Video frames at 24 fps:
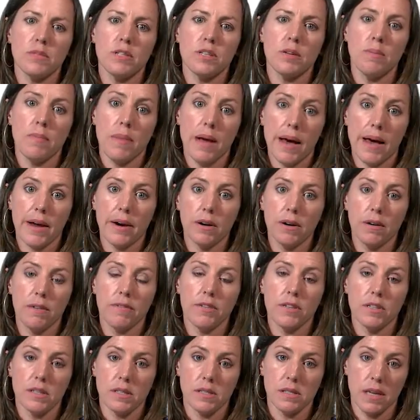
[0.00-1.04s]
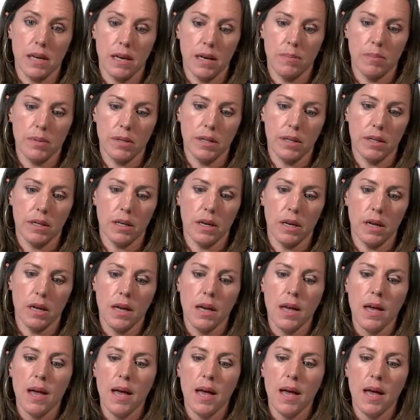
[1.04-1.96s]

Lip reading: to matter for sustainability?